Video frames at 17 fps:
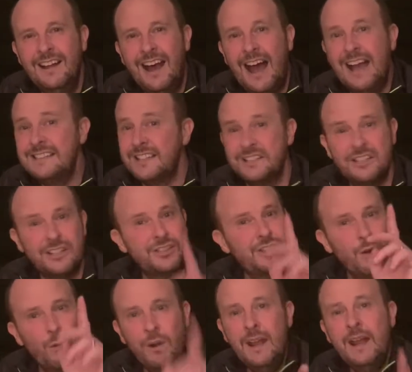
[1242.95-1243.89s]
I says, it's
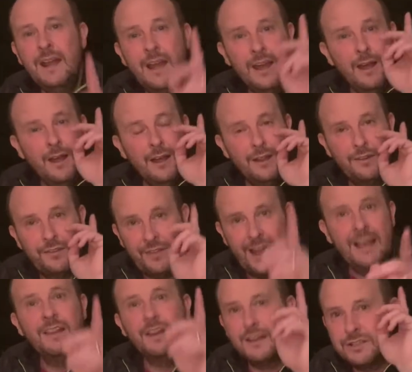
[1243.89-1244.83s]
the only
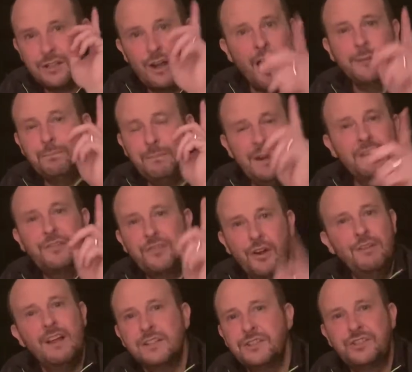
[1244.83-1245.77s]
thing that has got me
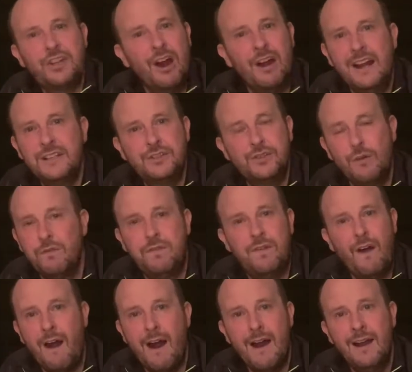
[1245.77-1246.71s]
through this journey so
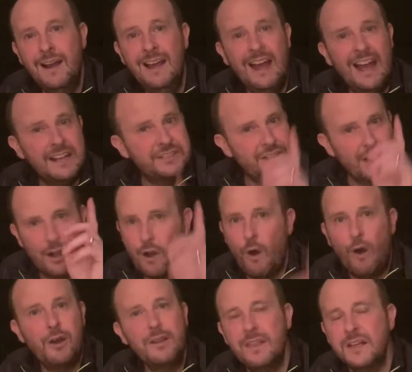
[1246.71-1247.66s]
far is the
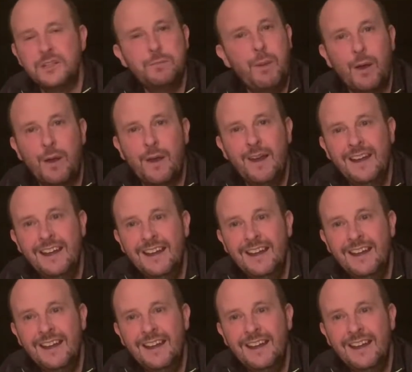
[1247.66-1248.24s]
God of this book.